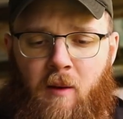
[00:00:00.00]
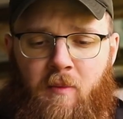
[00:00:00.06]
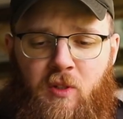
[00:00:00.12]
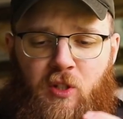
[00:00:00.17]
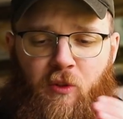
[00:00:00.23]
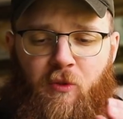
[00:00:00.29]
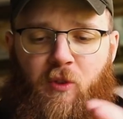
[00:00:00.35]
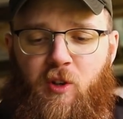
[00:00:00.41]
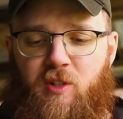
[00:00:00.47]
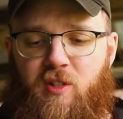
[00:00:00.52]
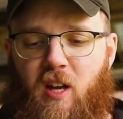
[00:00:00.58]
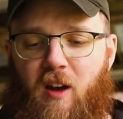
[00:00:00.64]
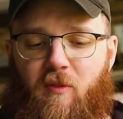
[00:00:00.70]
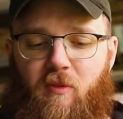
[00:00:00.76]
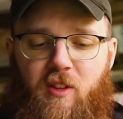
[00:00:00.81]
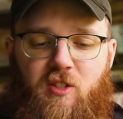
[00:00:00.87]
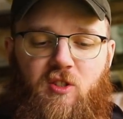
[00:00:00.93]
So first
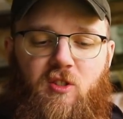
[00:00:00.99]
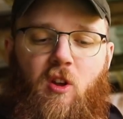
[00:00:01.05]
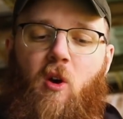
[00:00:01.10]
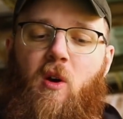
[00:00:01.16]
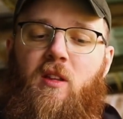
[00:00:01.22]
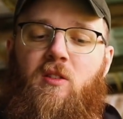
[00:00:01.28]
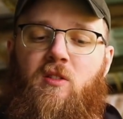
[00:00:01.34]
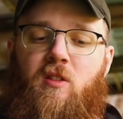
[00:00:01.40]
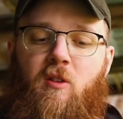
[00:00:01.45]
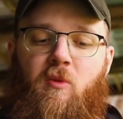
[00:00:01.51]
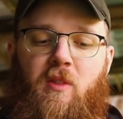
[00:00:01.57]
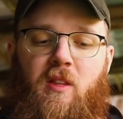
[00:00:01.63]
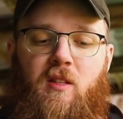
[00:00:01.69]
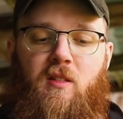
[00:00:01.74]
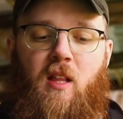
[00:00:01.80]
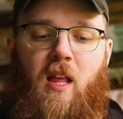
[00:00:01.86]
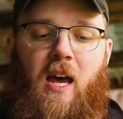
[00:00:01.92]
off, let's go ahead and start with
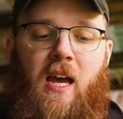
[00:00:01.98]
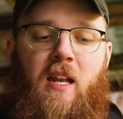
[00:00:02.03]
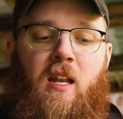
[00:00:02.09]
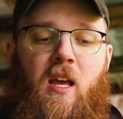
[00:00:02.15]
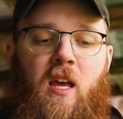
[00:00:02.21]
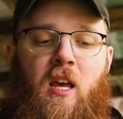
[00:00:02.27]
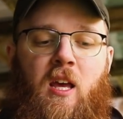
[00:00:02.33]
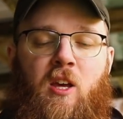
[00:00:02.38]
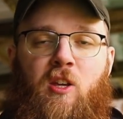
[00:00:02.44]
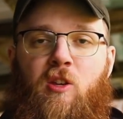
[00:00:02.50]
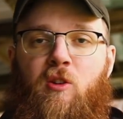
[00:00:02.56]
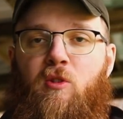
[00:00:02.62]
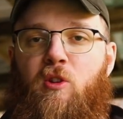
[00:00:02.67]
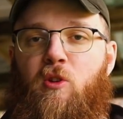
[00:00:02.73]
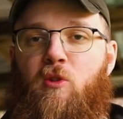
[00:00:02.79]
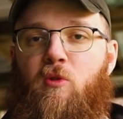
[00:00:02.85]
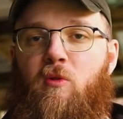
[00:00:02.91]
the slide. You
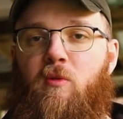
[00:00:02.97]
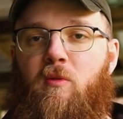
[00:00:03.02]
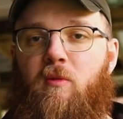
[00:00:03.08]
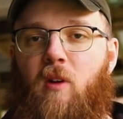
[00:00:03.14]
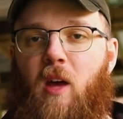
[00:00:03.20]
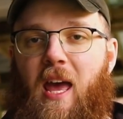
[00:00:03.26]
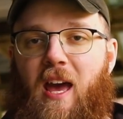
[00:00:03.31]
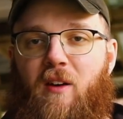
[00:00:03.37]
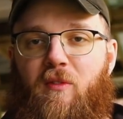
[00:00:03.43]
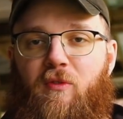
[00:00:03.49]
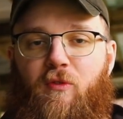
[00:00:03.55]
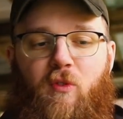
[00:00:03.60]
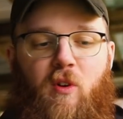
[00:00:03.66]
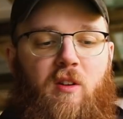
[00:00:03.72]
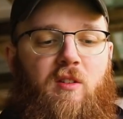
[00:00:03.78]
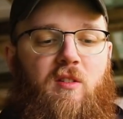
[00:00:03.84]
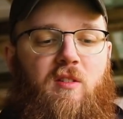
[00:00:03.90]
do have
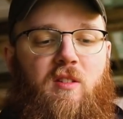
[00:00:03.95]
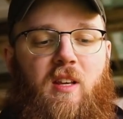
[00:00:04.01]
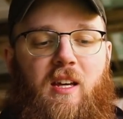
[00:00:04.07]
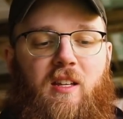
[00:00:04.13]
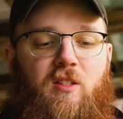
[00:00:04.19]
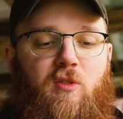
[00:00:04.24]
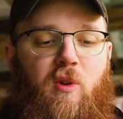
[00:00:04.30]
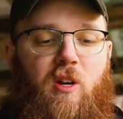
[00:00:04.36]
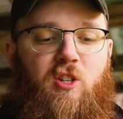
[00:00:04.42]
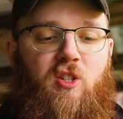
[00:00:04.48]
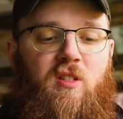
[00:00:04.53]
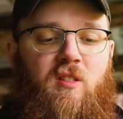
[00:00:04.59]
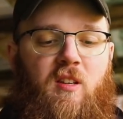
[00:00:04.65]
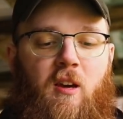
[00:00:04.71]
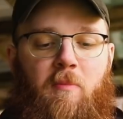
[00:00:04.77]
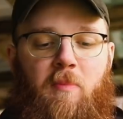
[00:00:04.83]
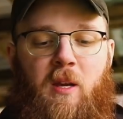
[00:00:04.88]
front slide
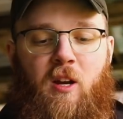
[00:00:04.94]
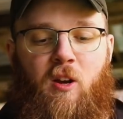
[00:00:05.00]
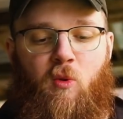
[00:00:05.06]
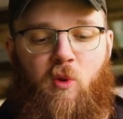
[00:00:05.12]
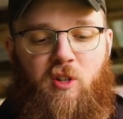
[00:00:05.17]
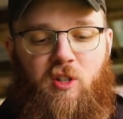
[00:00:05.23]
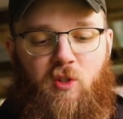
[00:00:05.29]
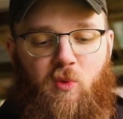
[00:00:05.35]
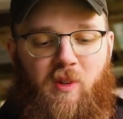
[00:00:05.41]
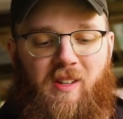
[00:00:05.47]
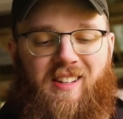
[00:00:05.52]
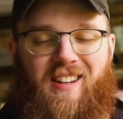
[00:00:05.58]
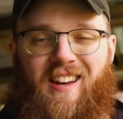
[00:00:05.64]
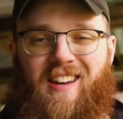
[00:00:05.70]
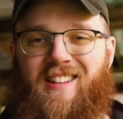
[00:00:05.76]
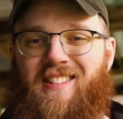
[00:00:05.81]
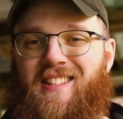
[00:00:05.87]
serrations up here, which is really
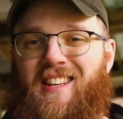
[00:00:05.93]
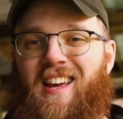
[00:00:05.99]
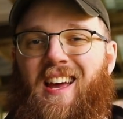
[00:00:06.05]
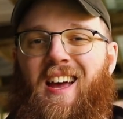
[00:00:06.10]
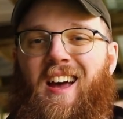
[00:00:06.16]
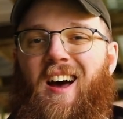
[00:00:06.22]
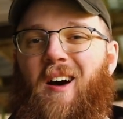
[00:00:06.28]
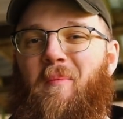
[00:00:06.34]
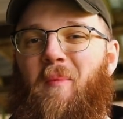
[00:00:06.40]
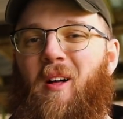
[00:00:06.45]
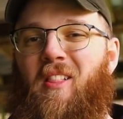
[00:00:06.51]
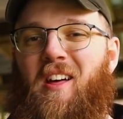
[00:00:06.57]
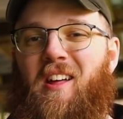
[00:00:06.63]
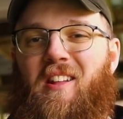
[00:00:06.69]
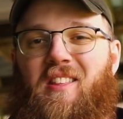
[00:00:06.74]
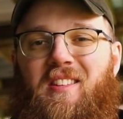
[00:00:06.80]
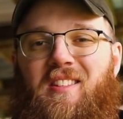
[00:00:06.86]
nice. A
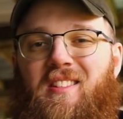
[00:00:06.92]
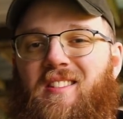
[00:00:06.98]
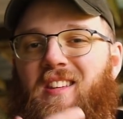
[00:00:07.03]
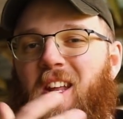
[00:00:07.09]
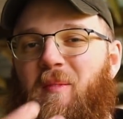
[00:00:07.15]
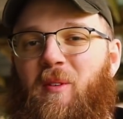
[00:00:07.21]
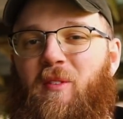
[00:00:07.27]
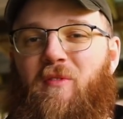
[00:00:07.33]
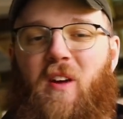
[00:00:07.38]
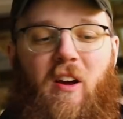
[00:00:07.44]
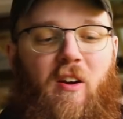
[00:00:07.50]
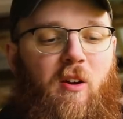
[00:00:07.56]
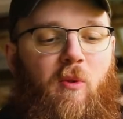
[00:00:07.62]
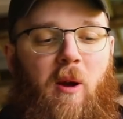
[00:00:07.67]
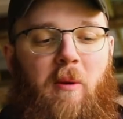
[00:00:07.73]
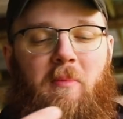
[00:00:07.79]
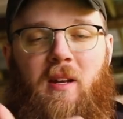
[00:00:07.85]
lot of this is going to be
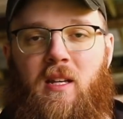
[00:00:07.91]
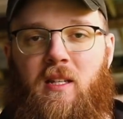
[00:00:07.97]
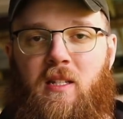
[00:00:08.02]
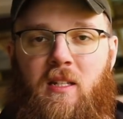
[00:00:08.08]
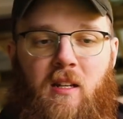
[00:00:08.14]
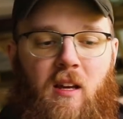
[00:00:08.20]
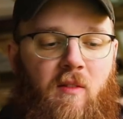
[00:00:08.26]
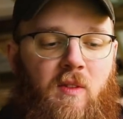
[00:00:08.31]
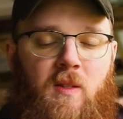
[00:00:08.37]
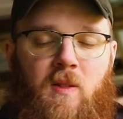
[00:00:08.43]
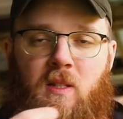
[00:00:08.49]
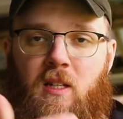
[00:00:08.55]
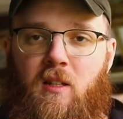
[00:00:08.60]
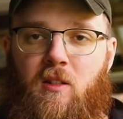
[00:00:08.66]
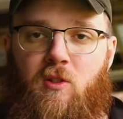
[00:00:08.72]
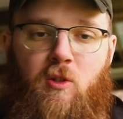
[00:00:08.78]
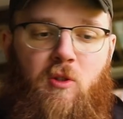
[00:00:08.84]
very reminiscent of the
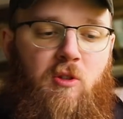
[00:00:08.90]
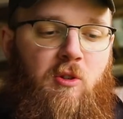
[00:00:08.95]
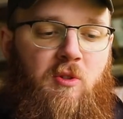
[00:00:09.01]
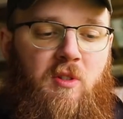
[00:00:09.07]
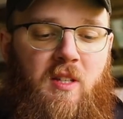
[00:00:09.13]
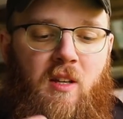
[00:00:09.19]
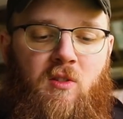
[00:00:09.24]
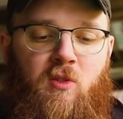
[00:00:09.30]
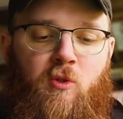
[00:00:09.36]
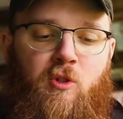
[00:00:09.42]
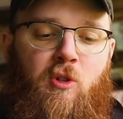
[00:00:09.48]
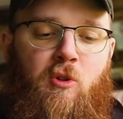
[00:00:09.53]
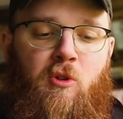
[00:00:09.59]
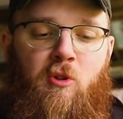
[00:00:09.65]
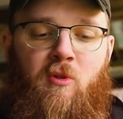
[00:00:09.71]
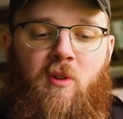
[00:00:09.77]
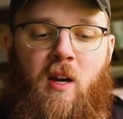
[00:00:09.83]
SIG 226 or
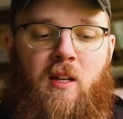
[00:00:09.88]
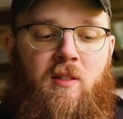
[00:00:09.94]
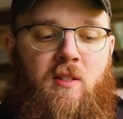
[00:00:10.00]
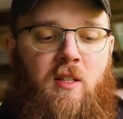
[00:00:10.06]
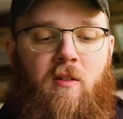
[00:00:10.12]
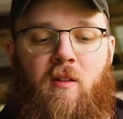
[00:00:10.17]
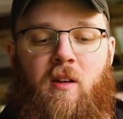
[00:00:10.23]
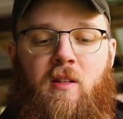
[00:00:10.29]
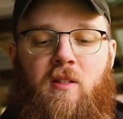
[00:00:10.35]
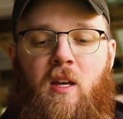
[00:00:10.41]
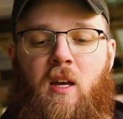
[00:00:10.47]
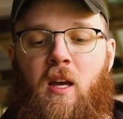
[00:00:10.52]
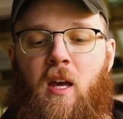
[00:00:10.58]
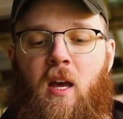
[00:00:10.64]
229 series,